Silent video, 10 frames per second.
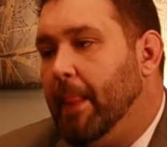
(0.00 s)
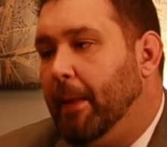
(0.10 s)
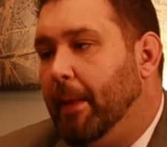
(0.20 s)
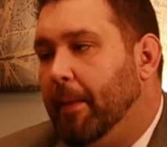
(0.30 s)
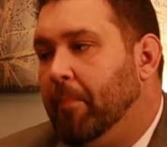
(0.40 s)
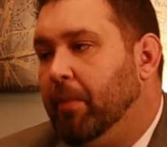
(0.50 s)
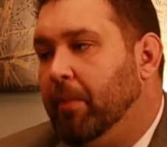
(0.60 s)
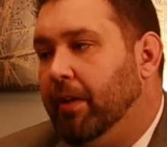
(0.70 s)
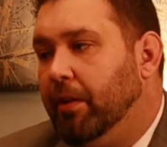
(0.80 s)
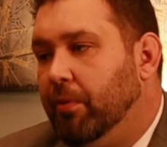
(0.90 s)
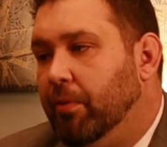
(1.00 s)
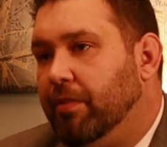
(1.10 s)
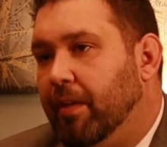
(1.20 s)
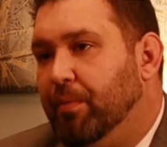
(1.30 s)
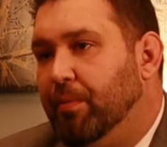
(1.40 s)
Um, but like you were
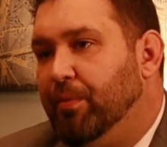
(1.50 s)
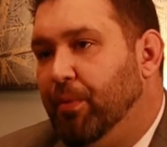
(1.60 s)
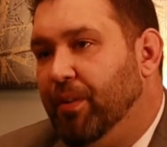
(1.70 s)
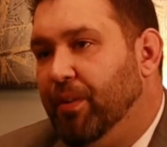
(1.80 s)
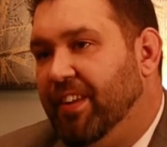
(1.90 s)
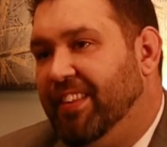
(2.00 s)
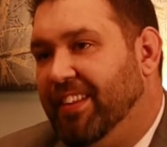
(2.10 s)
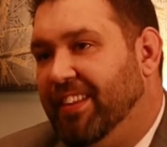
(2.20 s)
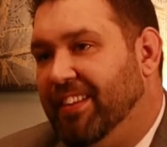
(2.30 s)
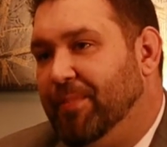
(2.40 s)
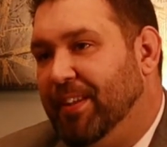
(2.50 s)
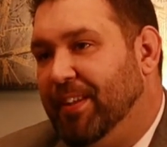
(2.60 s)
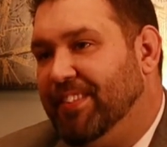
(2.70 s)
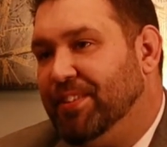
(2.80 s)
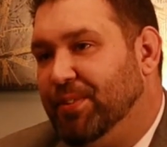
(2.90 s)
saying before, I think the
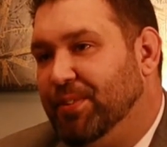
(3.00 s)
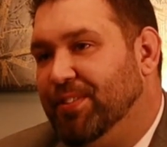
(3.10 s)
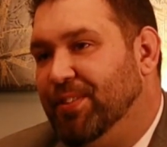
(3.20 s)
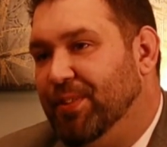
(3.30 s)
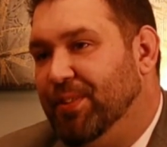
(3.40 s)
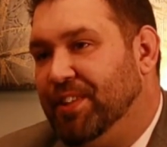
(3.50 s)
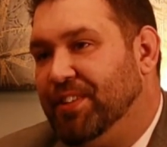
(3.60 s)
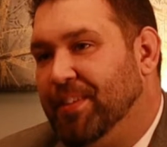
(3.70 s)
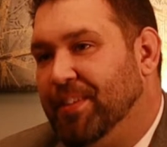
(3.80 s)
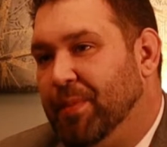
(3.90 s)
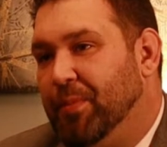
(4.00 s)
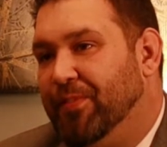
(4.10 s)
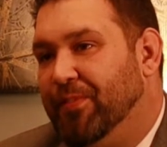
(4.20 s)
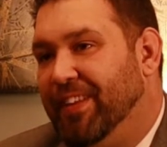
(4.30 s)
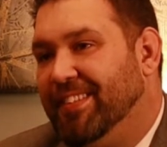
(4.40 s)
biggest issue as a new agent that people
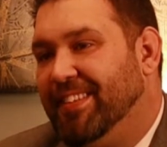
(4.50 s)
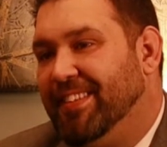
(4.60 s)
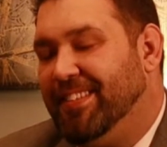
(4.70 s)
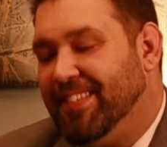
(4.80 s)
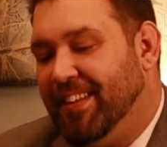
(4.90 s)
face is